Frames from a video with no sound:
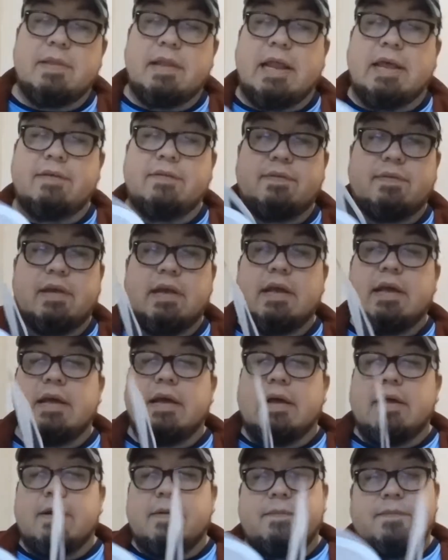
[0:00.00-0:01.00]
The last
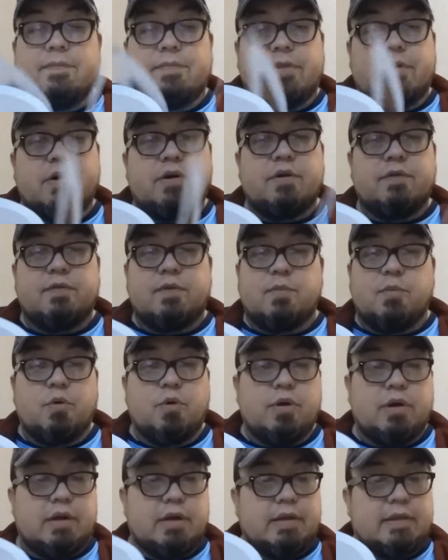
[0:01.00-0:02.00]
third of the
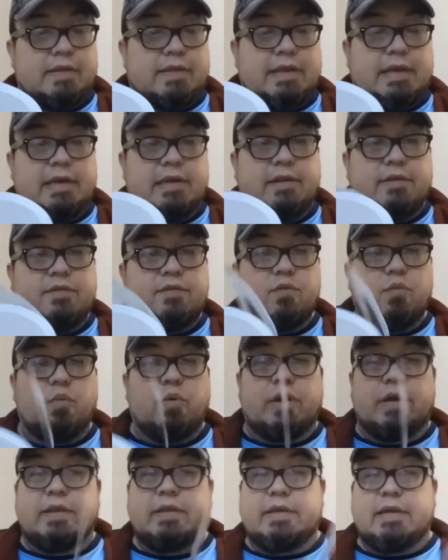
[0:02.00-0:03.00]
book deals
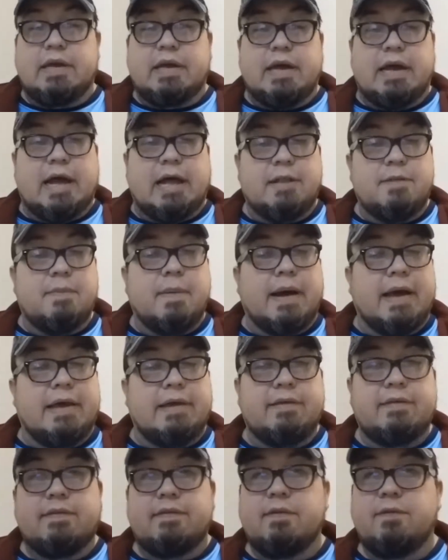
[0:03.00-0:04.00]
with
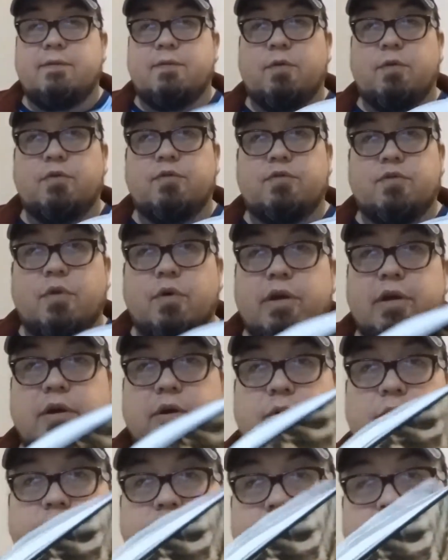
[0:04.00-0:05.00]
advice for
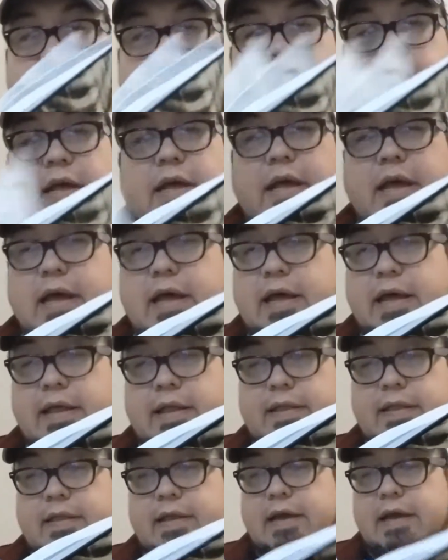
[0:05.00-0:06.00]
story hosts,
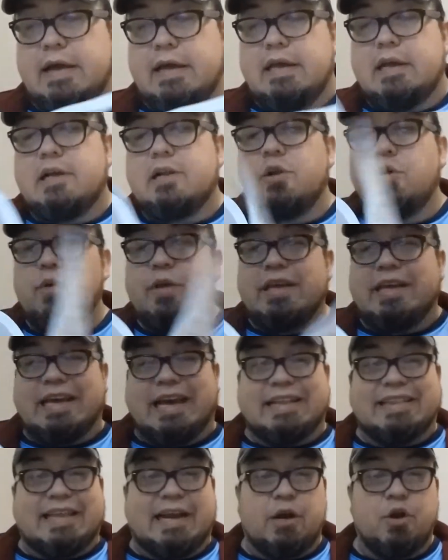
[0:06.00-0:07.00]
and
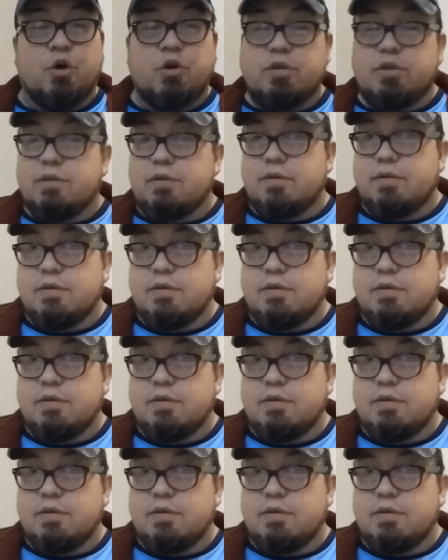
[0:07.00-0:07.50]
including a tarot.